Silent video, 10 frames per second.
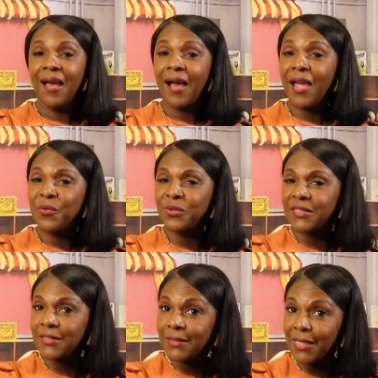I will
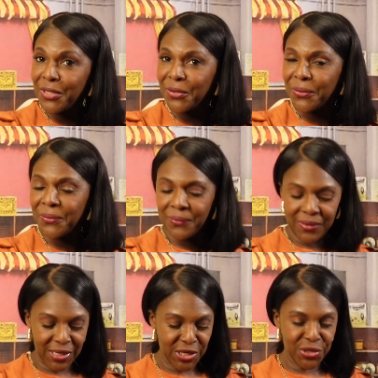see you
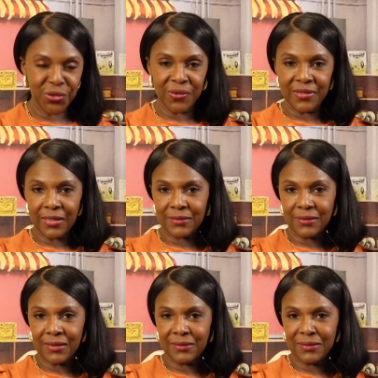in your next
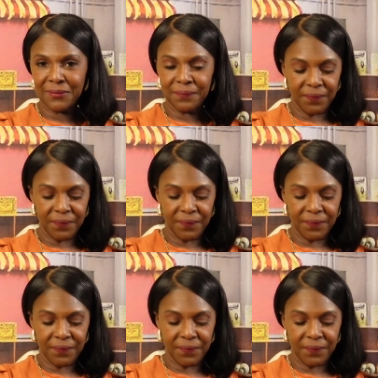lesson.